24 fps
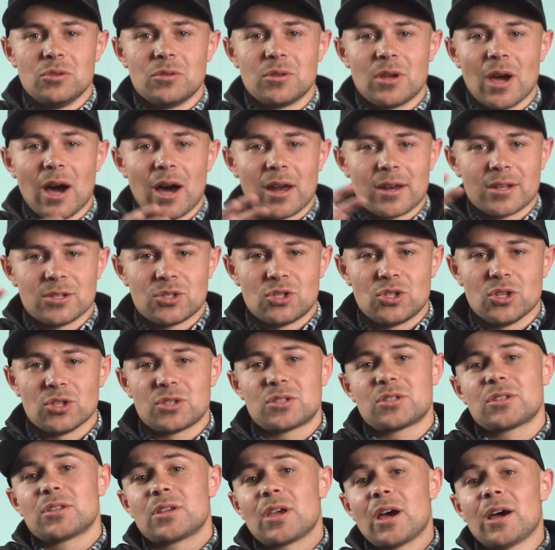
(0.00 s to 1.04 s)
God has
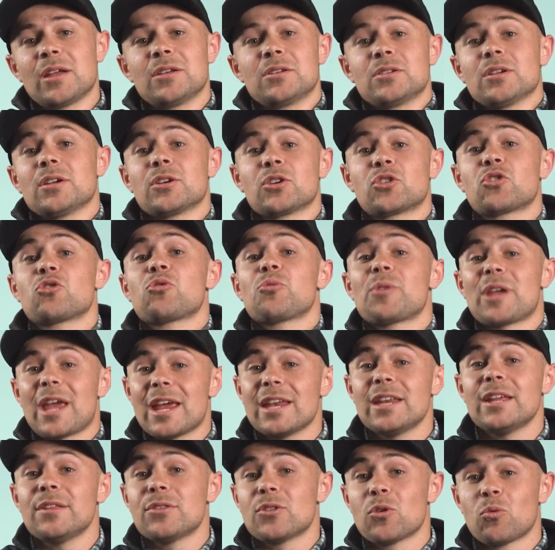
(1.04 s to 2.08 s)
just gotten done
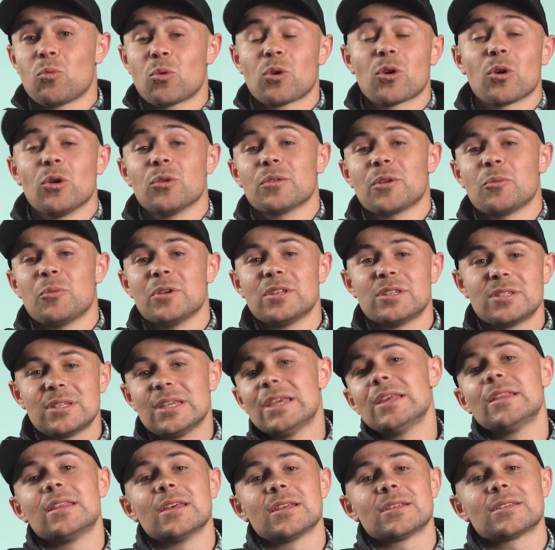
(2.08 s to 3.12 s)
creating the world, and we
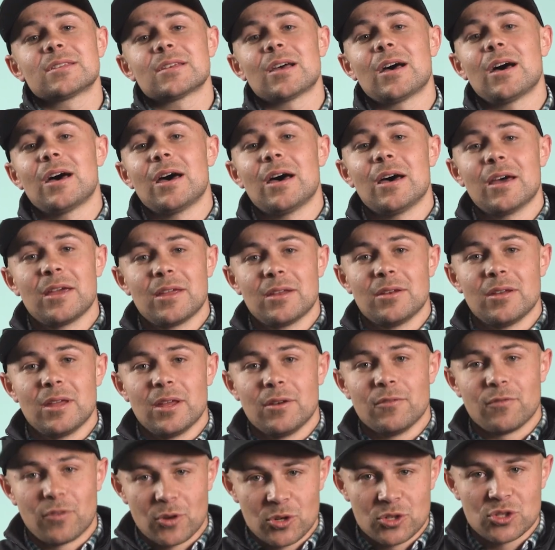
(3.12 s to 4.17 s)
see this
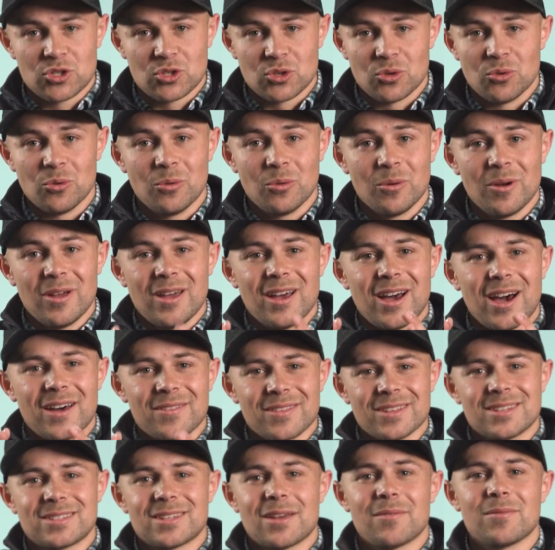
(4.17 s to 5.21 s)
in verse 2 on
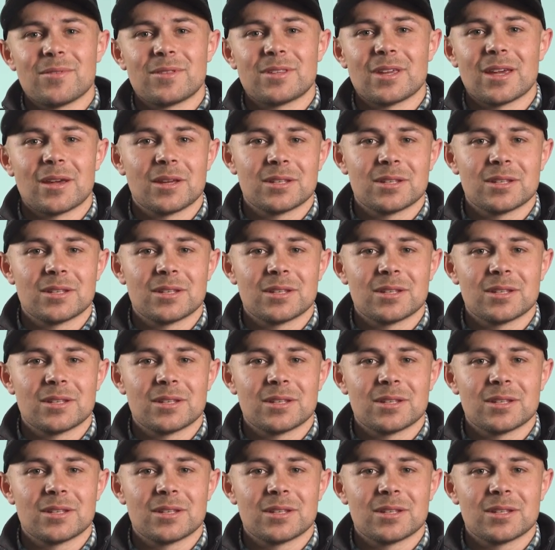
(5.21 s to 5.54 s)
the seventh day.